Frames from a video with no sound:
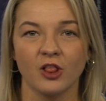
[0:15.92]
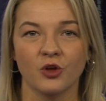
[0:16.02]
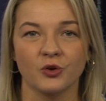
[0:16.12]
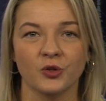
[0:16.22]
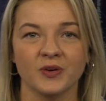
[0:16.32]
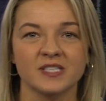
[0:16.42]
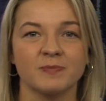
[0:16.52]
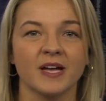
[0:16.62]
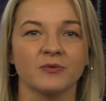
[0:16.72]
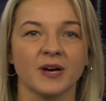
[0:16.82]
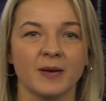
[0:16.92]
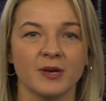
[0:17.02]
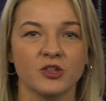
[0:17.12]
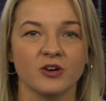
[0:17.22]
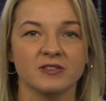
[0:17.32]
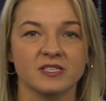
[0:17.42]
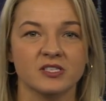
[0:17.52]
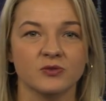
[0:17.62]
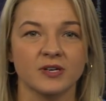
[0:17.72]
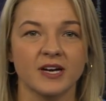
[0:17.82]
Local 3's Ben Raymond shares the
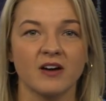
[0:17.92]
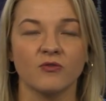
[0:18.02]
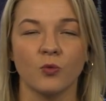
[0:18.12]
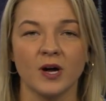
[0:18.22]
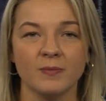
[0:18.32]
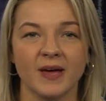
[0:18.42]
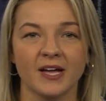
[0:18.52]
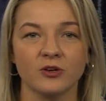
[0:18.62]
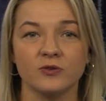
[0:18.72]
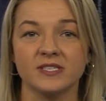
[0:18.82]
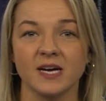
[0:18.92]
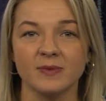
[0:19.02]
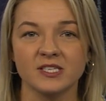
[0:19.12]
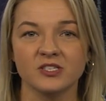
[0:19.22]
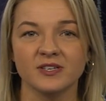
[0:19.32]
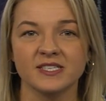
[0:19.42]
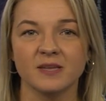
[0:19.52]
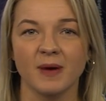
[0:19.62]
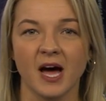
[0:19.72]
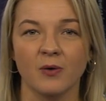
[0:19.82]
story of one man who demonstrates the
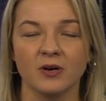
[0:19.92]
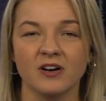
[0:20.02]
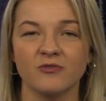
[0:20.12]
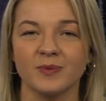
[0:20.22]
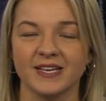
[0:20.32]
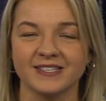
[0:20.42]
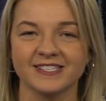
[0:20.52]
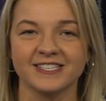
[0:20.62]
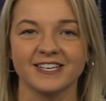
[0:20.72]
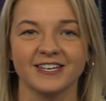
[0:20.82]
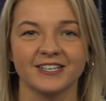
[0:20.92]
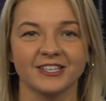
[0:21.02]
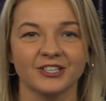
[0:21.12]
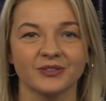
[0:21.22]
power of being seen.